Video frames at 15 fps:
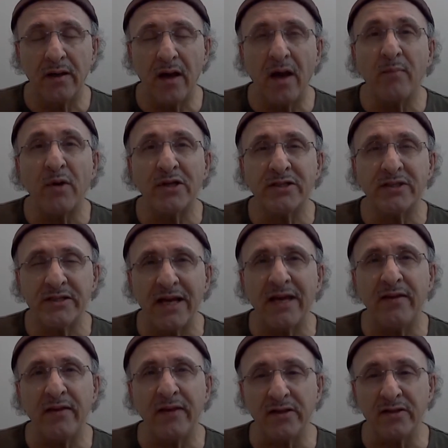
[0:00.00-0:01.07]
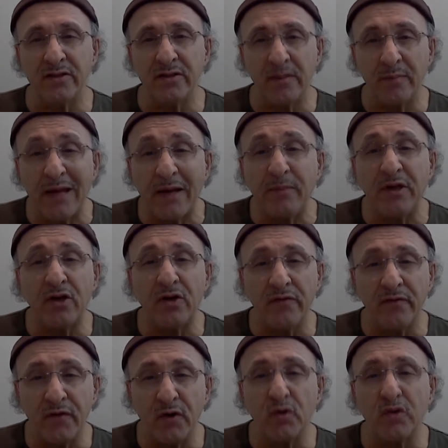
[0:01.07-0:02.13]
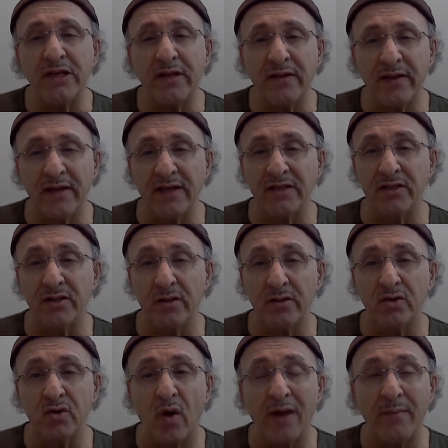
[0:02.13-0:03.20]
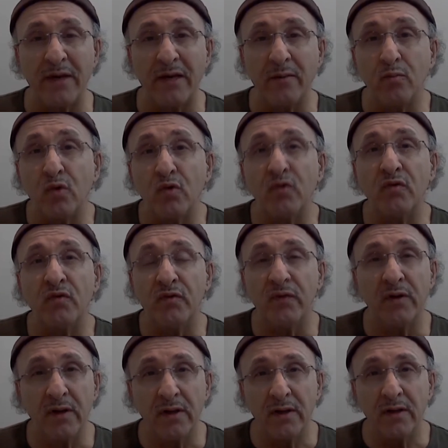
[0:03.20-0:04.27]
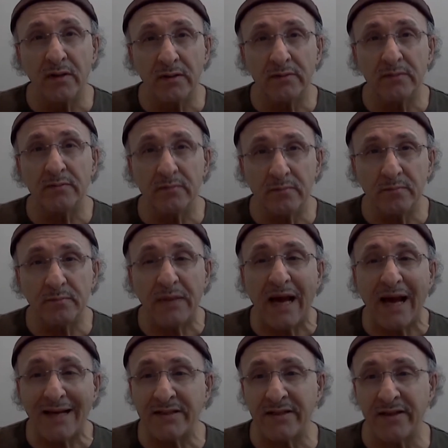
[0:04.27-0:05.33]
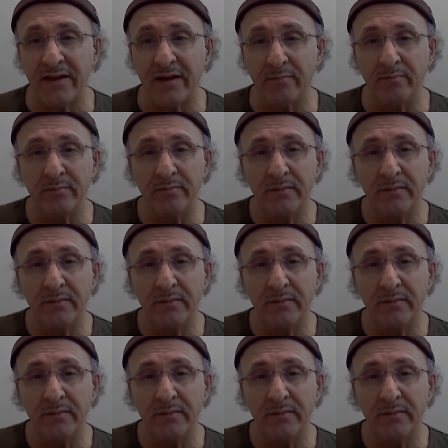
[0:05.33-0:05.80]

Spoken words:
I must say things. It may be confusing things, so I may move past them,